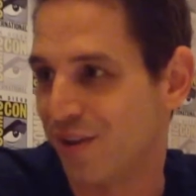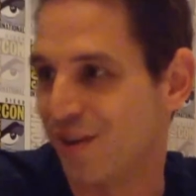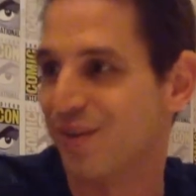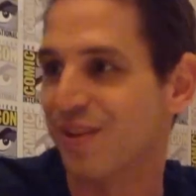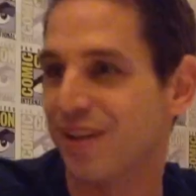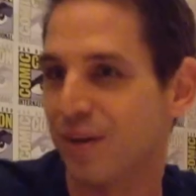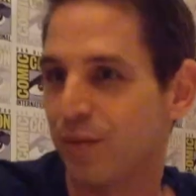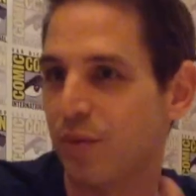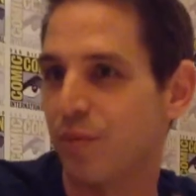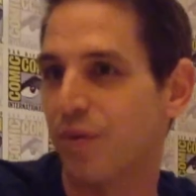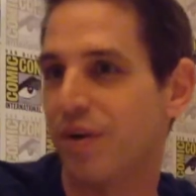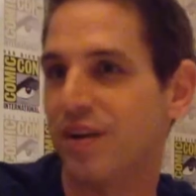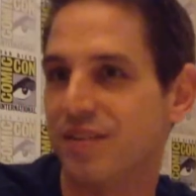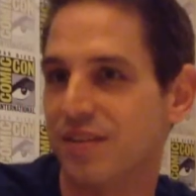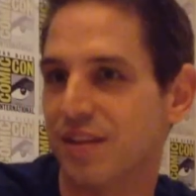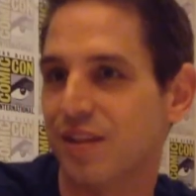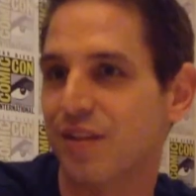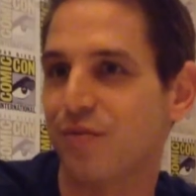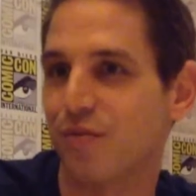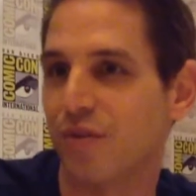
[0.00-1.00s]
You know, like we want
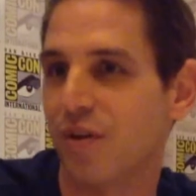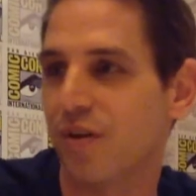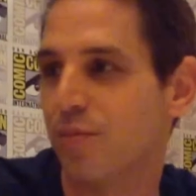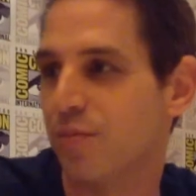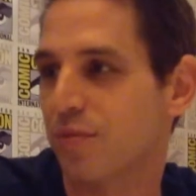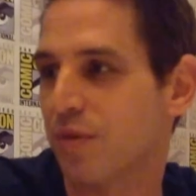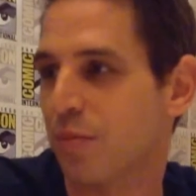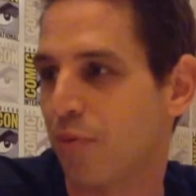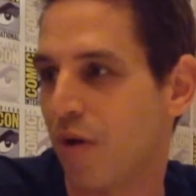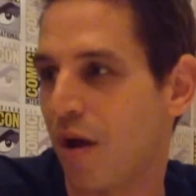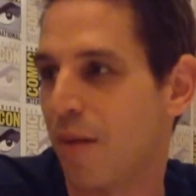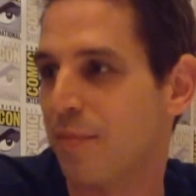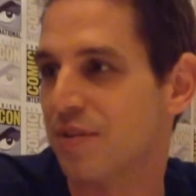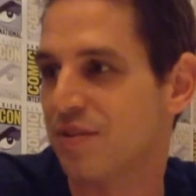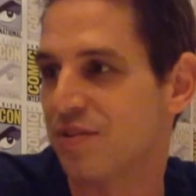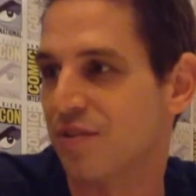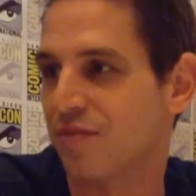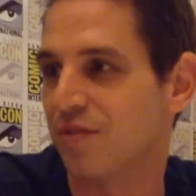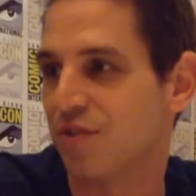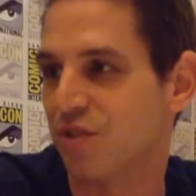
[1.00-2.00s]
to deliver on the
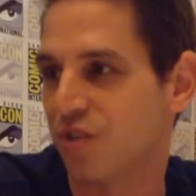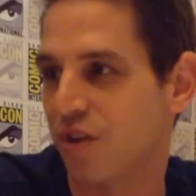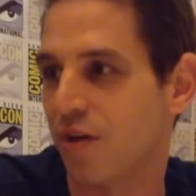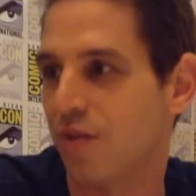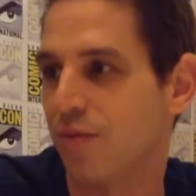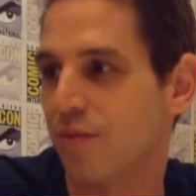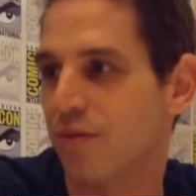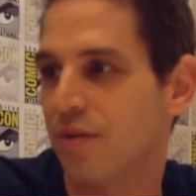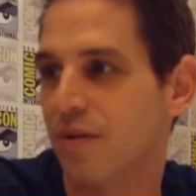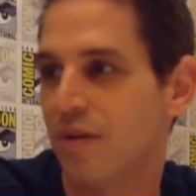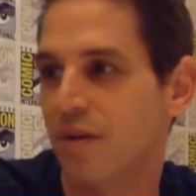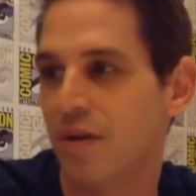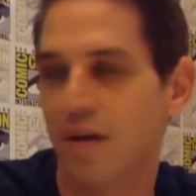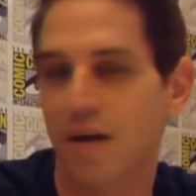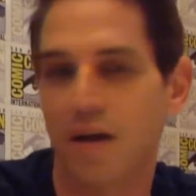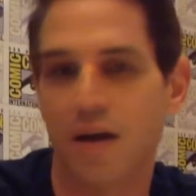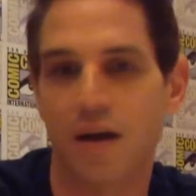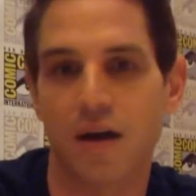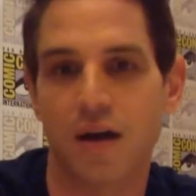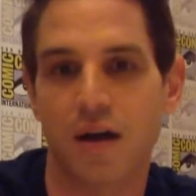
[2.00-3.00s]
promise of the show.
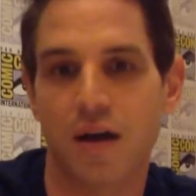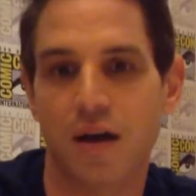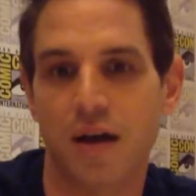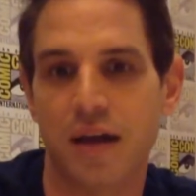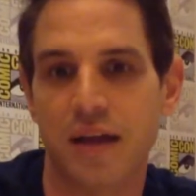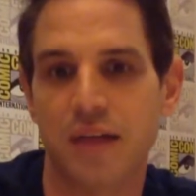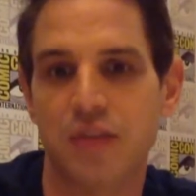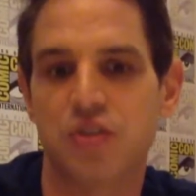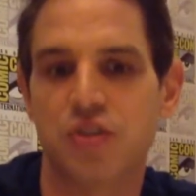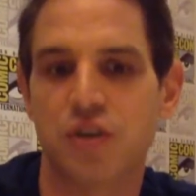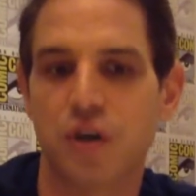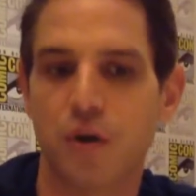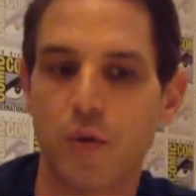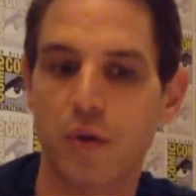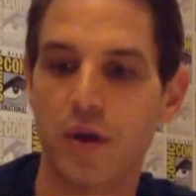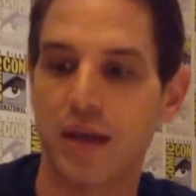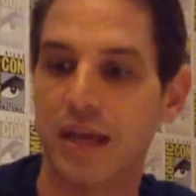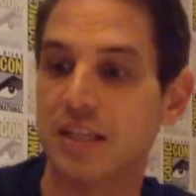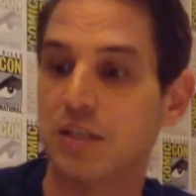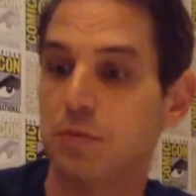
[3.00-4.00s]
And
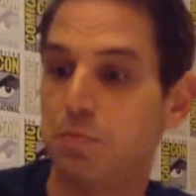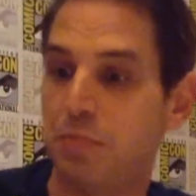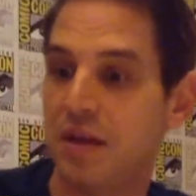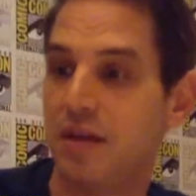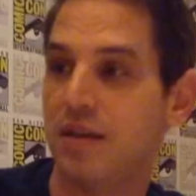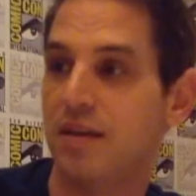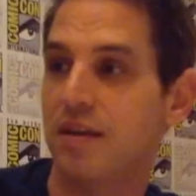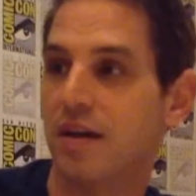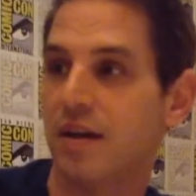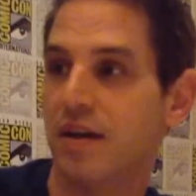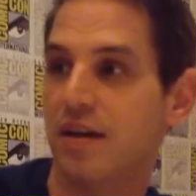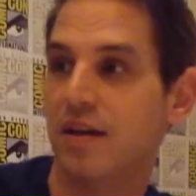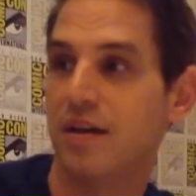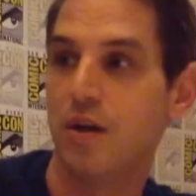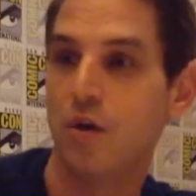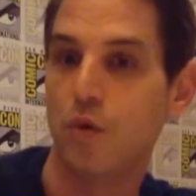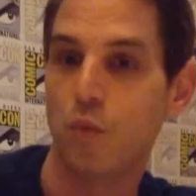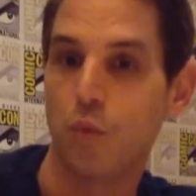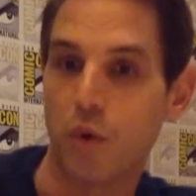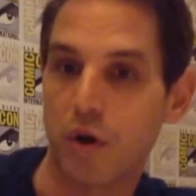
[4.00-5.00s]
so it's been,
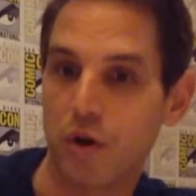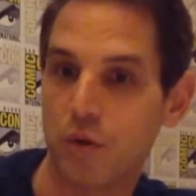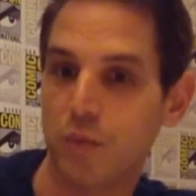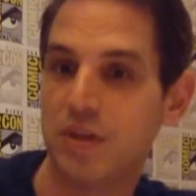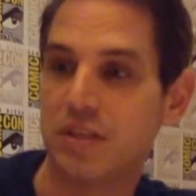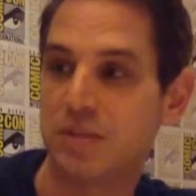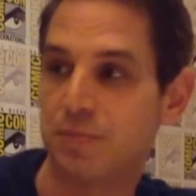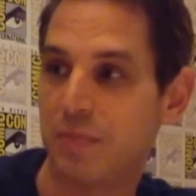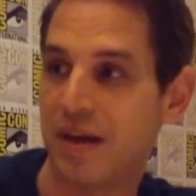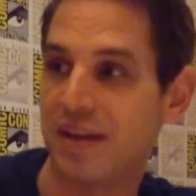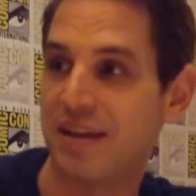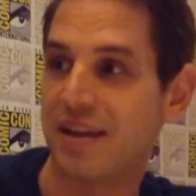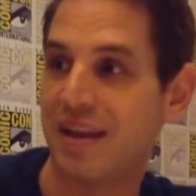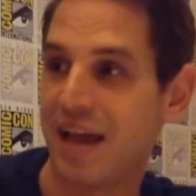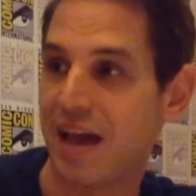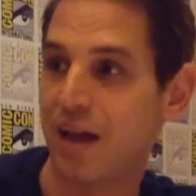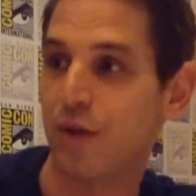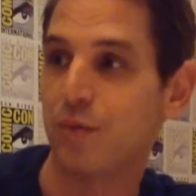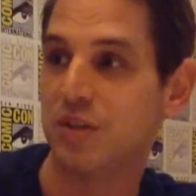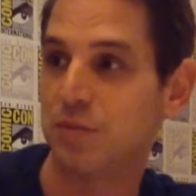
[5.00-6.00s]
where do we spend and
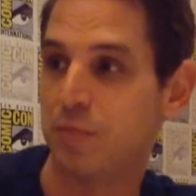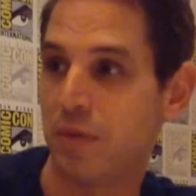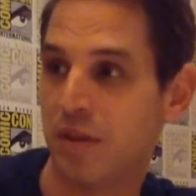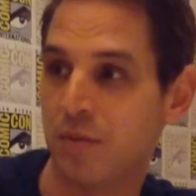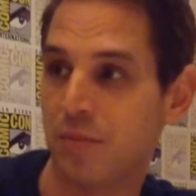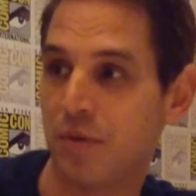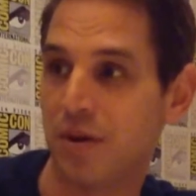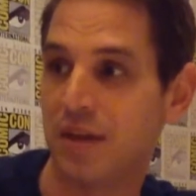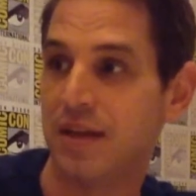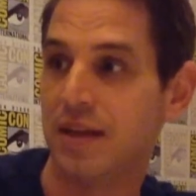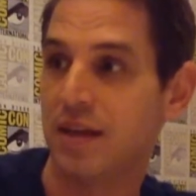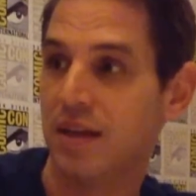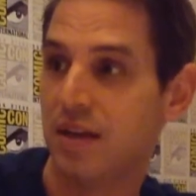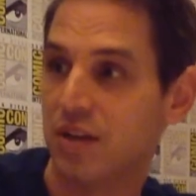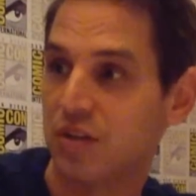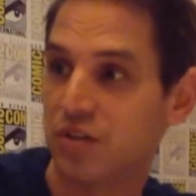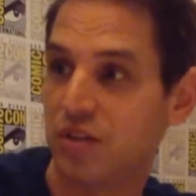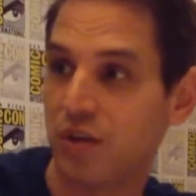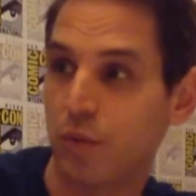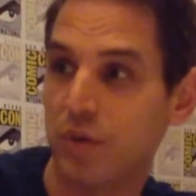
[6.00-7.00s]
how do we spend the money
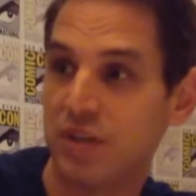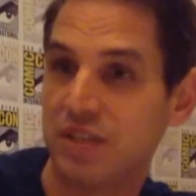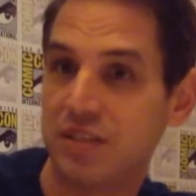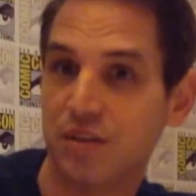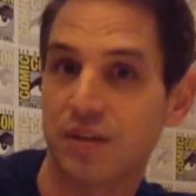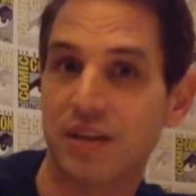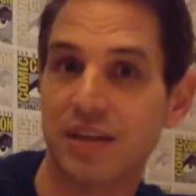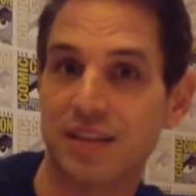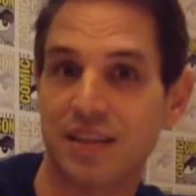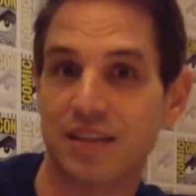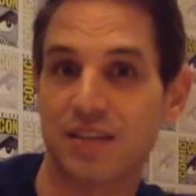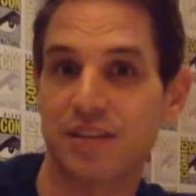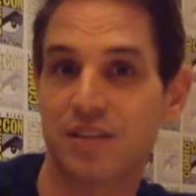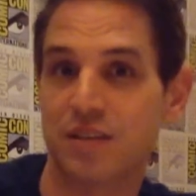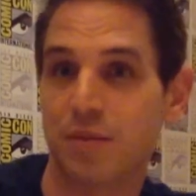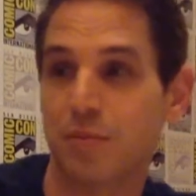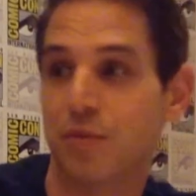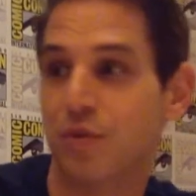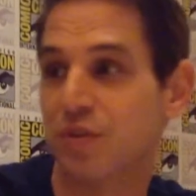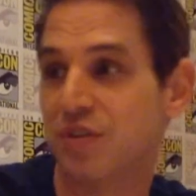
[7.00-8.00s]
so that we still get that
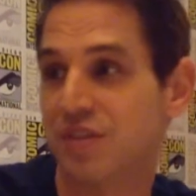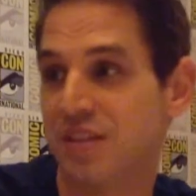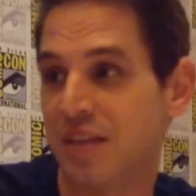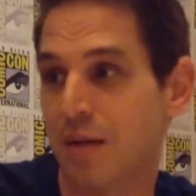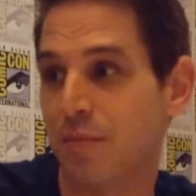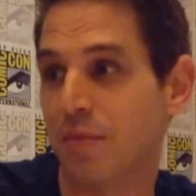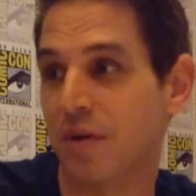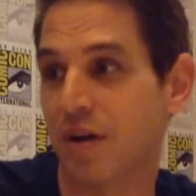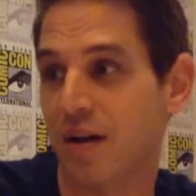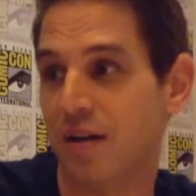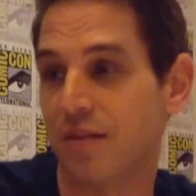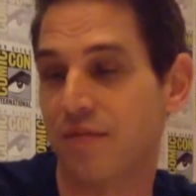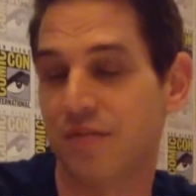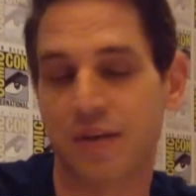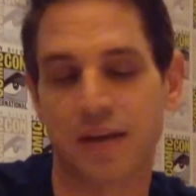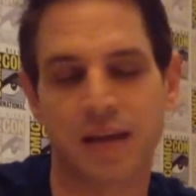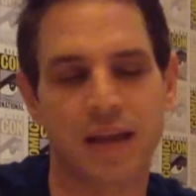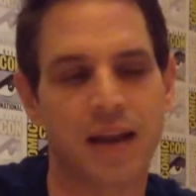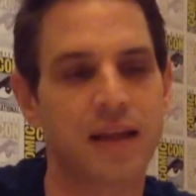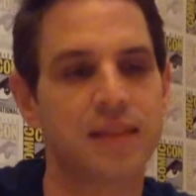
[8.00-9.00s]
some of those same kind of
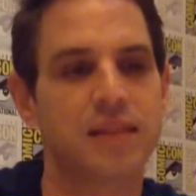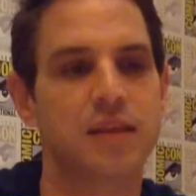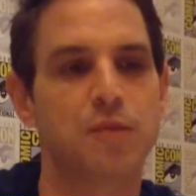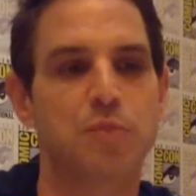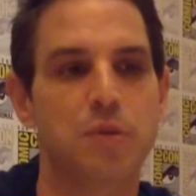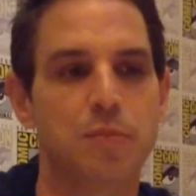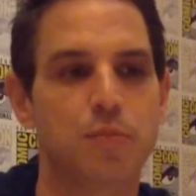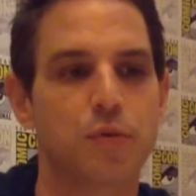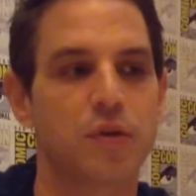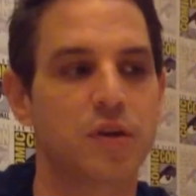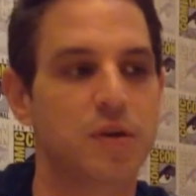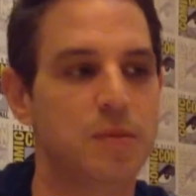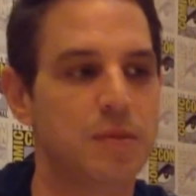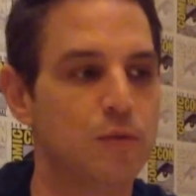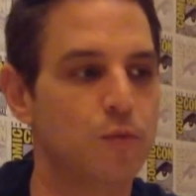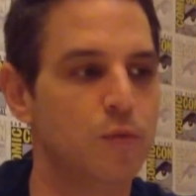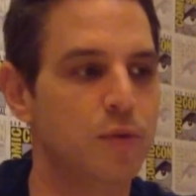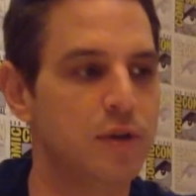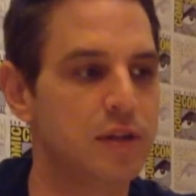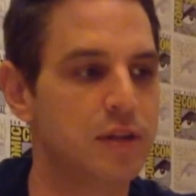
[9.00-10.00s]
thing. And I think people are going to
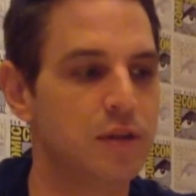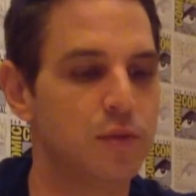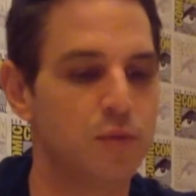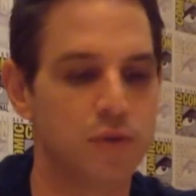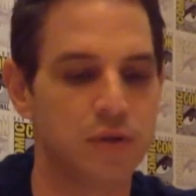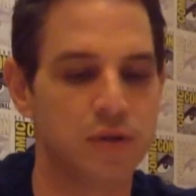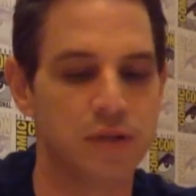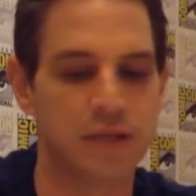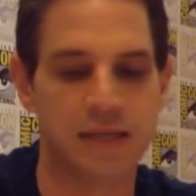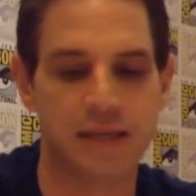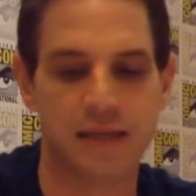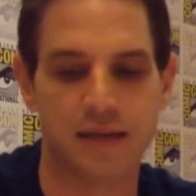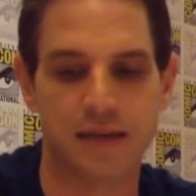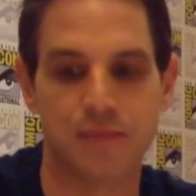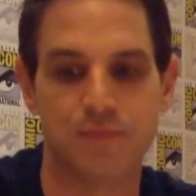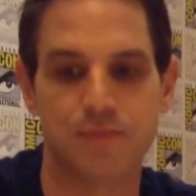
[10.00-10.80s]
be really, really.